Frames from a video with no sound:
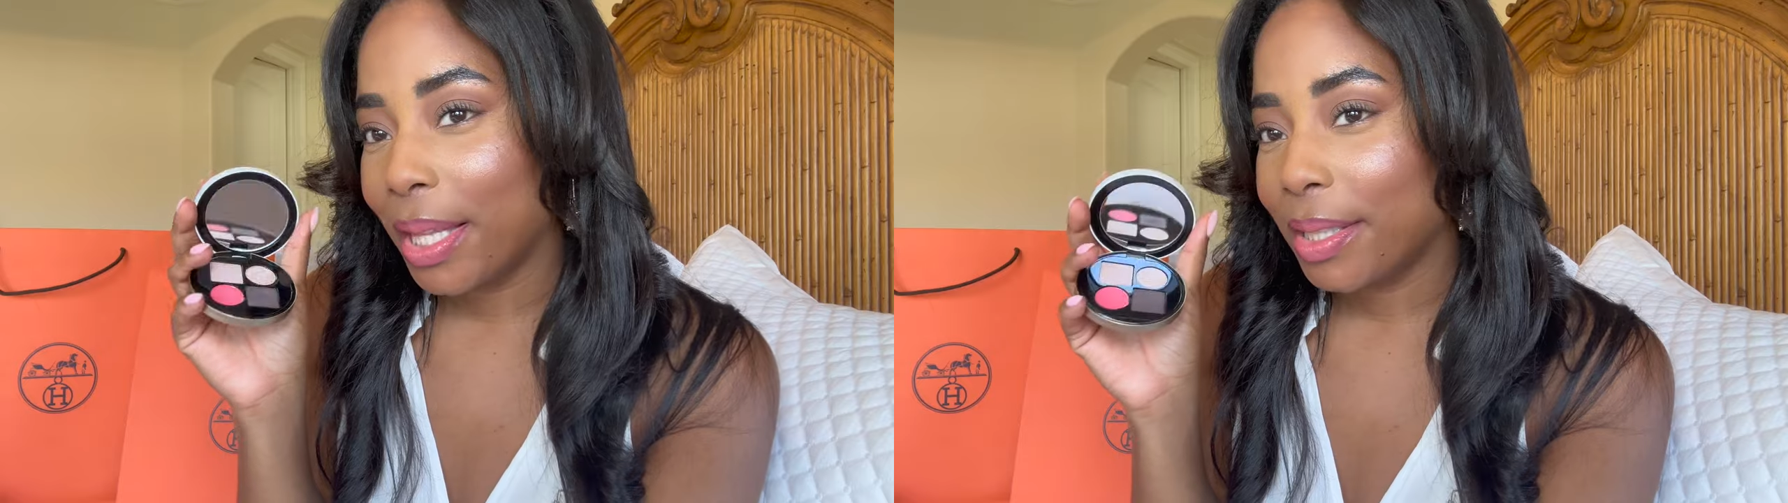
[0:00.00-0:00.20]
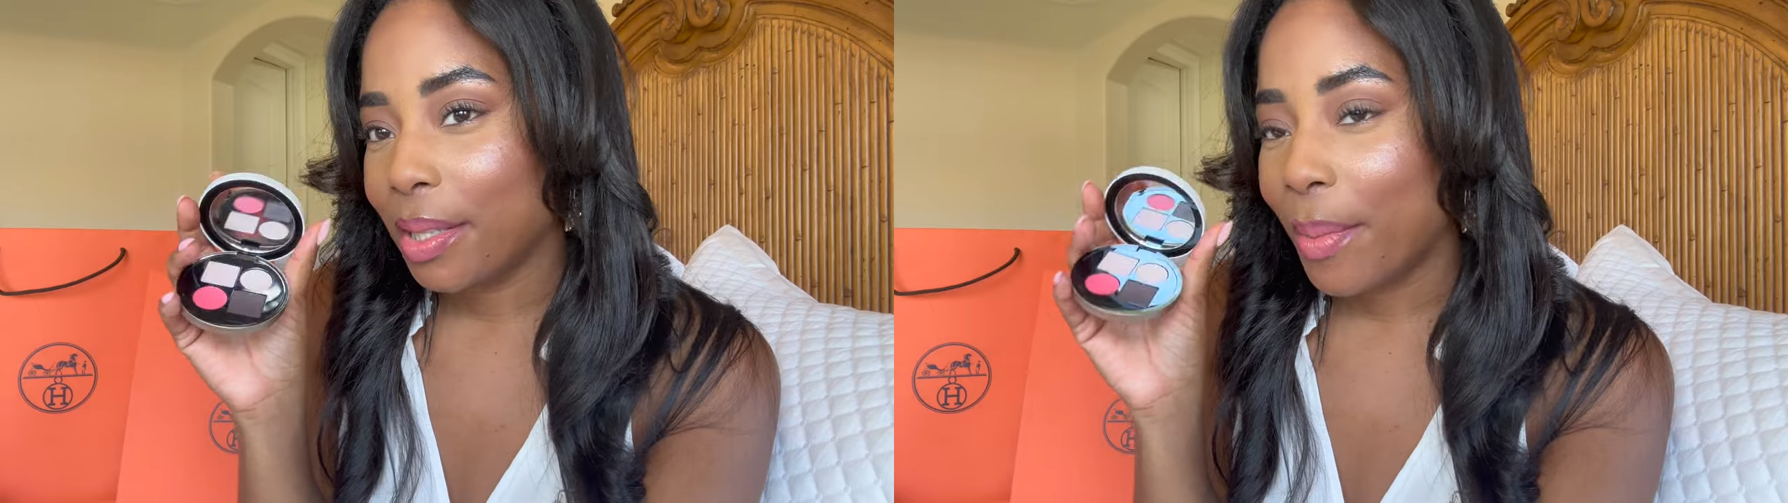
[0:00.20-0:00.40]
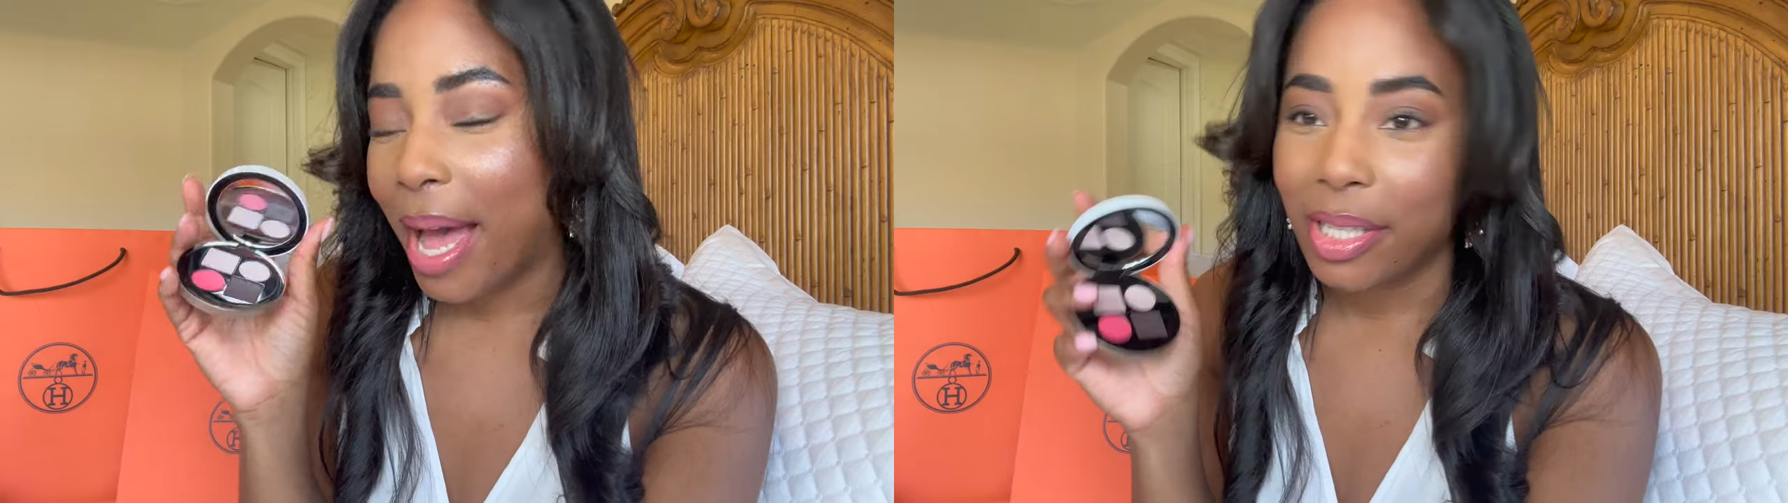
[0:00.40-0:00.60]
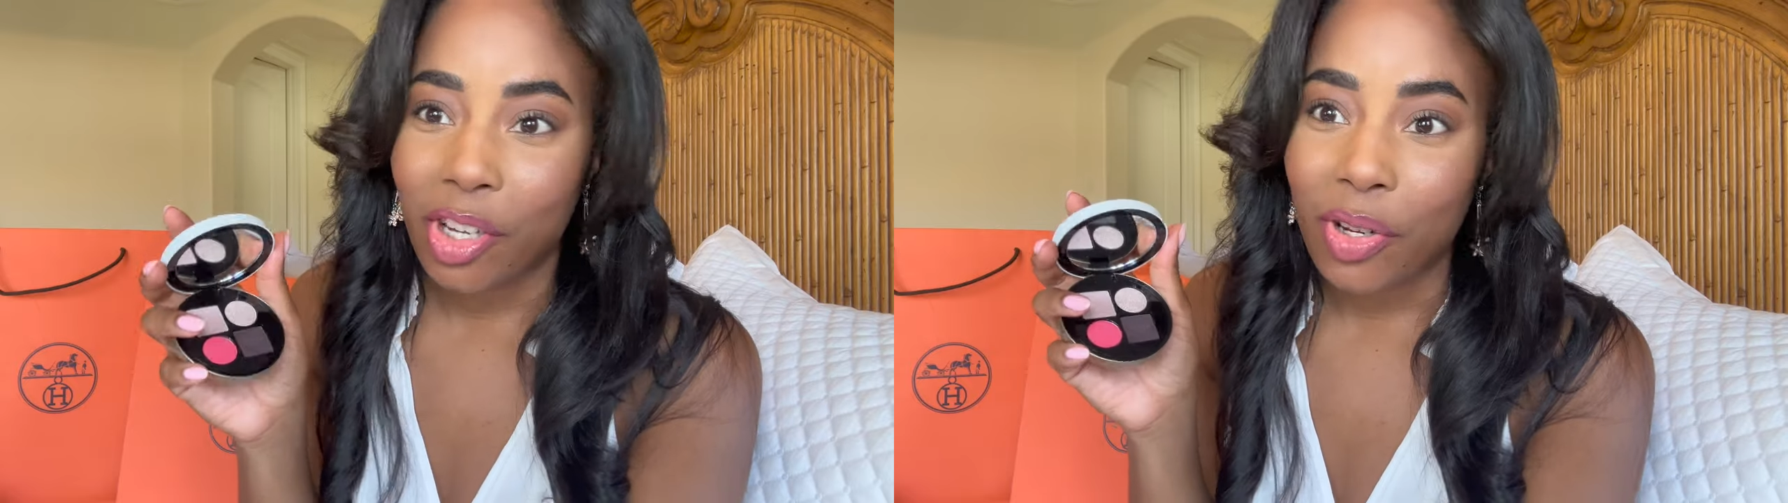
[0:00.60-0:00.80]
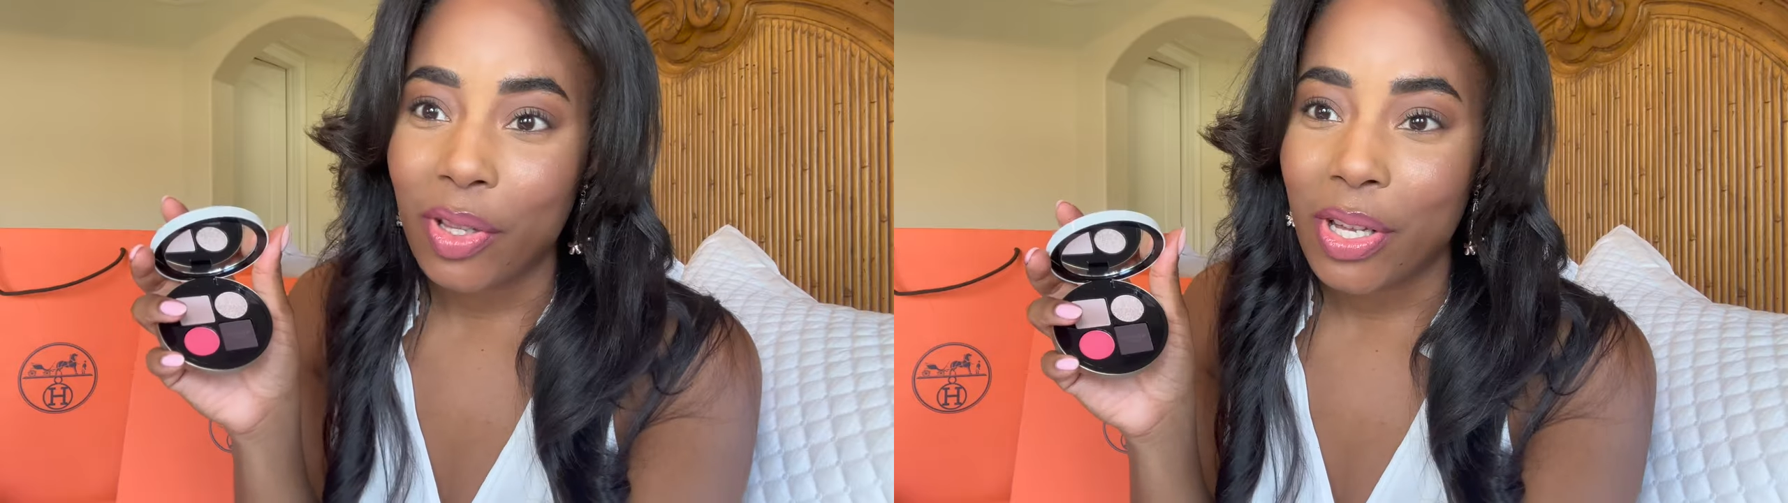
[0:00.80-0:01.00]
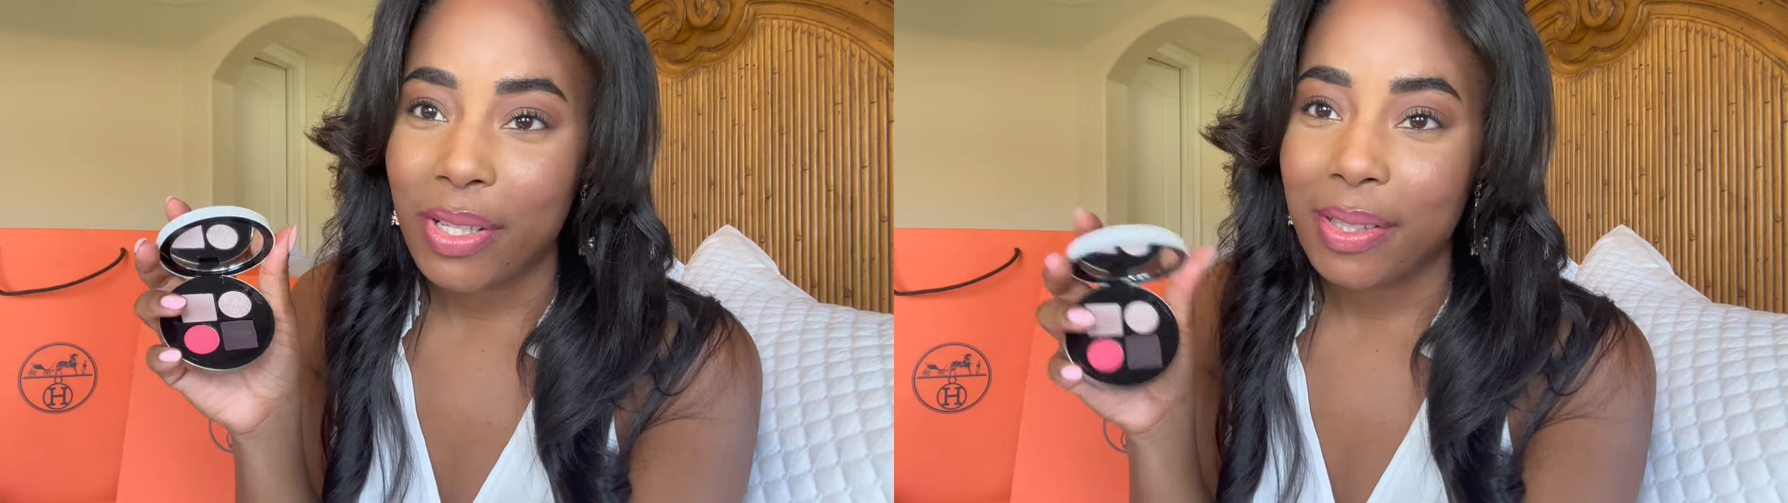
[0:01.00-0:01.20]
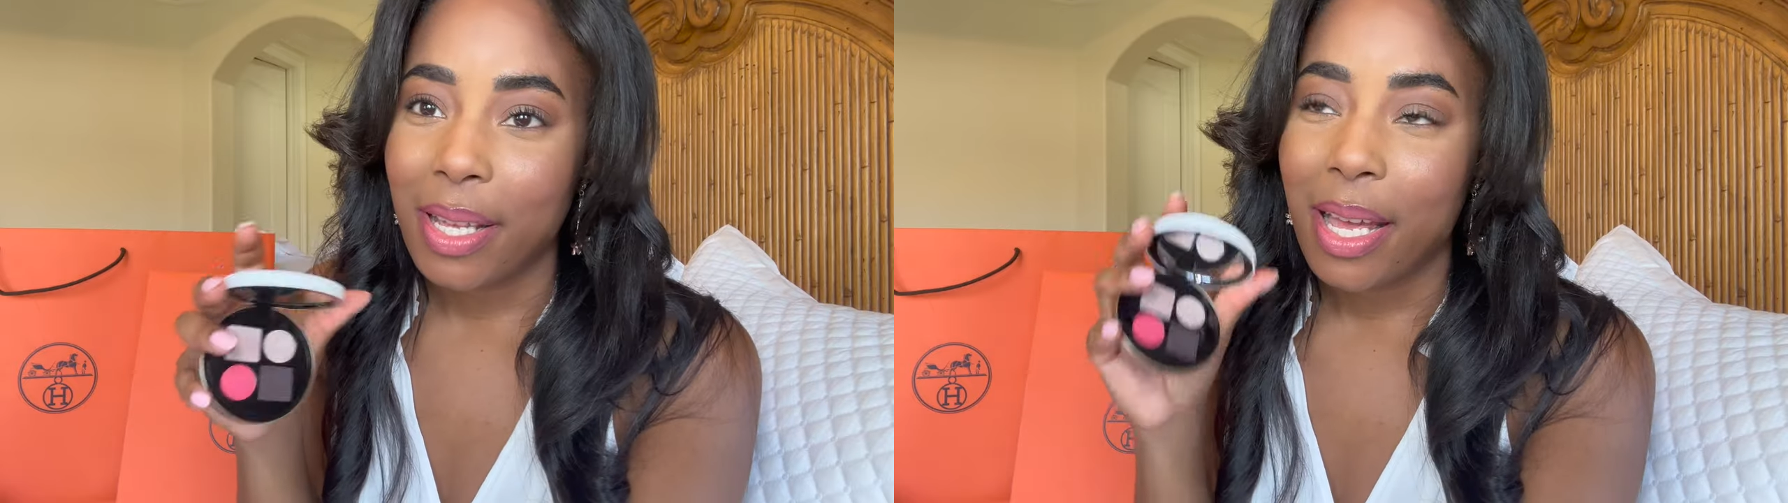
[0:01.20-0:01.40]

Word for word: some eyeshadow looks.